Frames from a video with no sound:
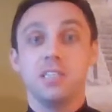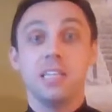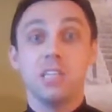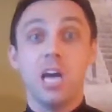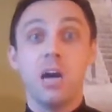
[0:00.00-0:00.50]

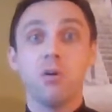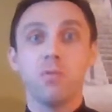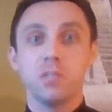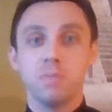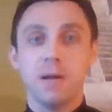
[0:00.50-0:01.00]
That's
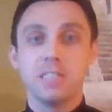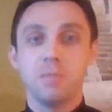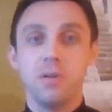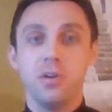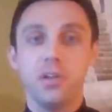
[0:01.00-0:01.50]
our
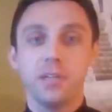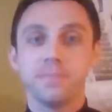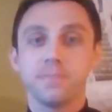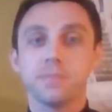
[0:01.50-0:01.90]
responsibility.